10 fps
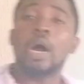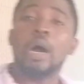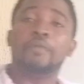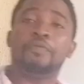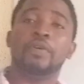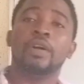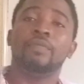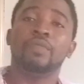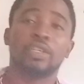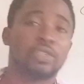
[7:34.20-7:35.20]

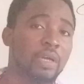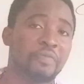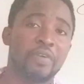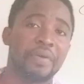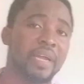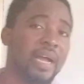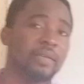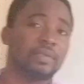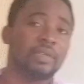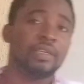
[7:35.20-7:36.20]
of the sulfuric
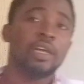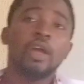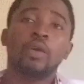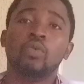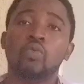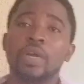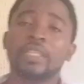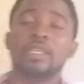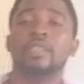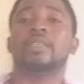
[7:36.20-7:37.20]
acid,
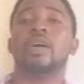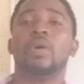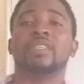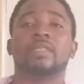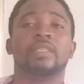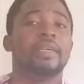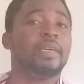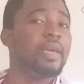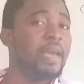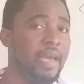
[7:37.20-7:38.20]
which is our
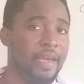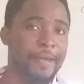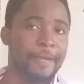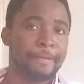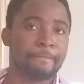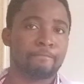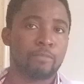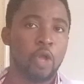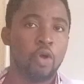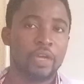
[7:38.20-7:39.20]
Ca.
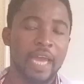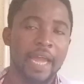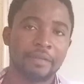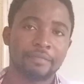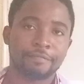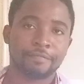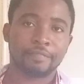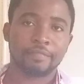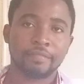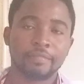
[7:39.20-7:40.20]
Okay?
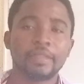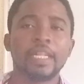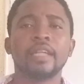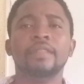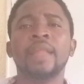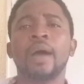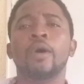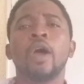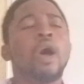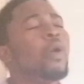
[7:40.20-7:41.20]
Now,